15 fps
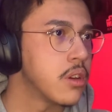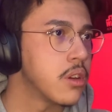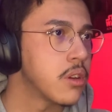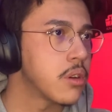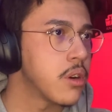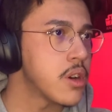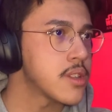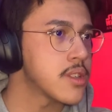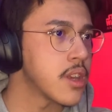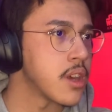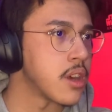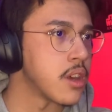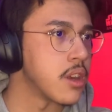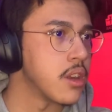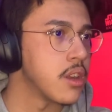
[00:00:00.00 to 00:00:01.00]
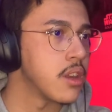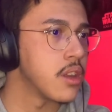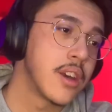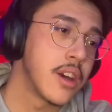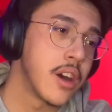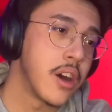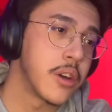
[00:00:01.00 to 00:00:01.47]
Crosshair.
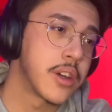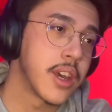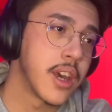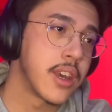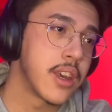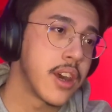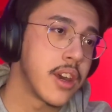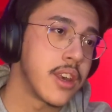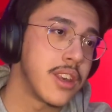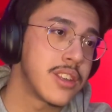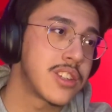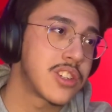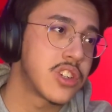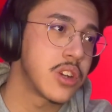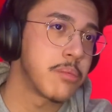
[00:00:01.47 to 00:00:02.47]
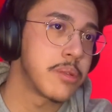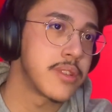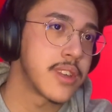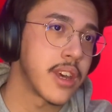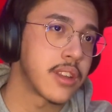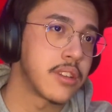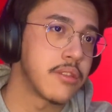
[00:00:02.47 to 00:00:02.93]
Okay, yeah, his ship is
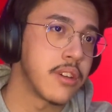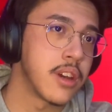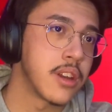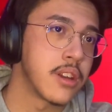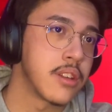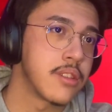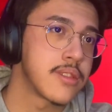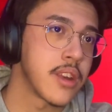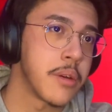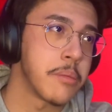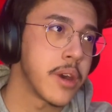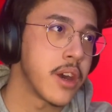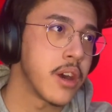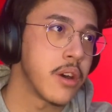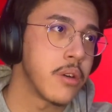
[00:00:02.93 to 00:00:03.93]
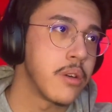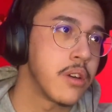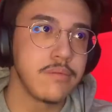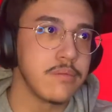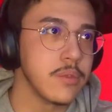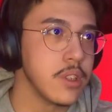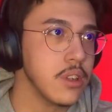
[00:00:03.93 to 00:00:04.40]
activated somehow.
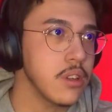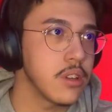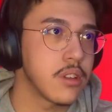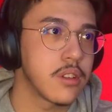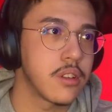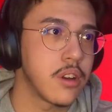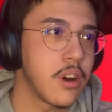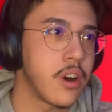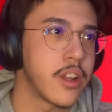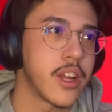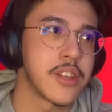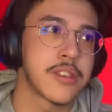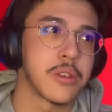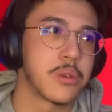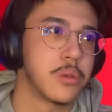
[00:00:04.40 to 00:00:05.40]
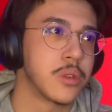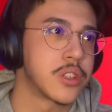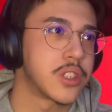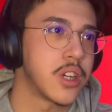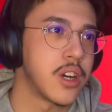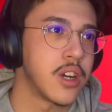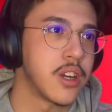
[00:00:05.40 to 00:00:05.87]
Oh, that's a cool
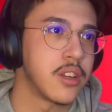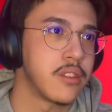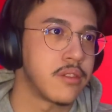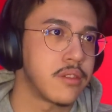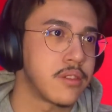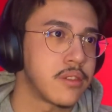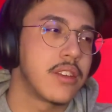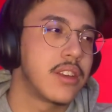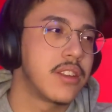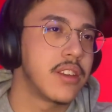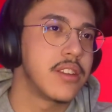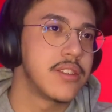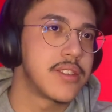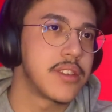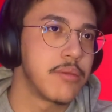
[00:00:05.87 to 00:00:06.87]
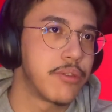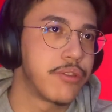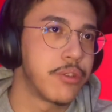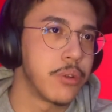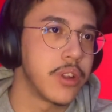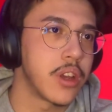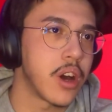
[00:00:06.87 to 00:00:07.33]
shot. He didn't seem
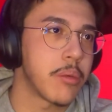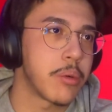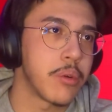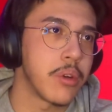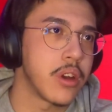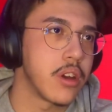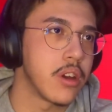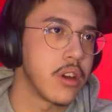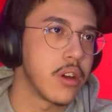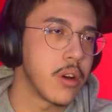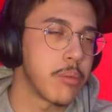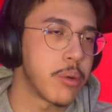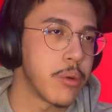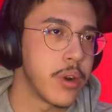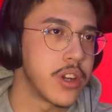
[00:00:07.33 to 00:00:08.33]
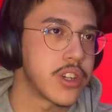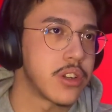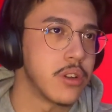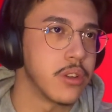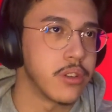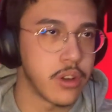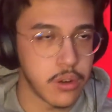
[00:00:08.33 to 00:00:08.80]
fully
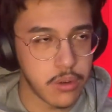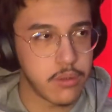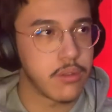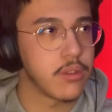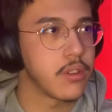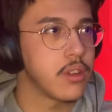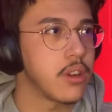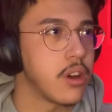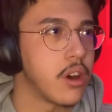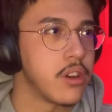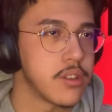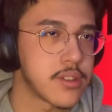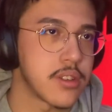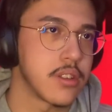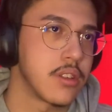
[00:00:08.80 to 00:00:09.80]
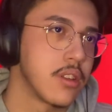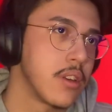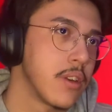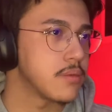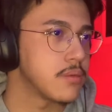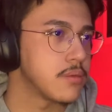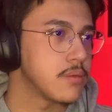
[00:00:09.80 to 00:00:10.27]
operational though, honestly.
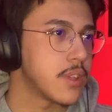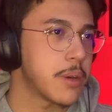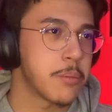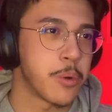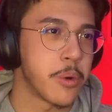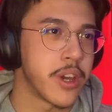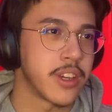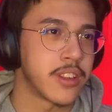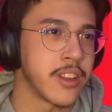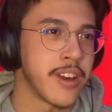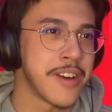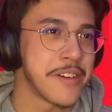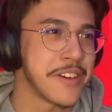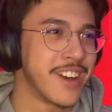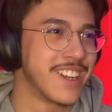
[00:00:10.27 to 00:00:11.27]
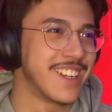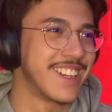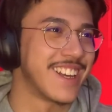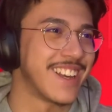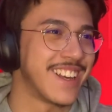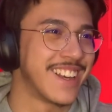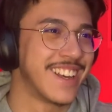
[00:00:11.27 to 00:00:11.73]
I'm awake now.
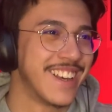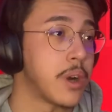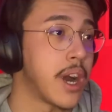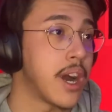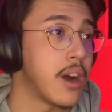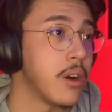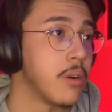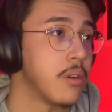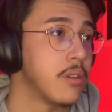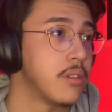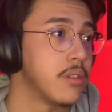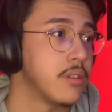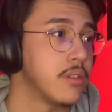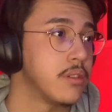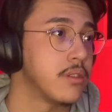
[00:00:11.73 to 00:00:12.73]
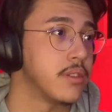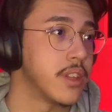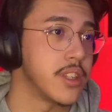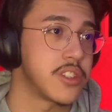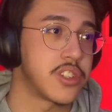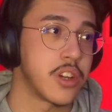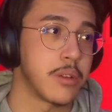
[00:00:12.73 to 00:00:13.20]
Wow,
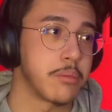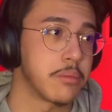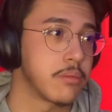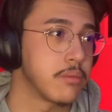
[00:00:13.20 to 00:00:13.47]
nice jump.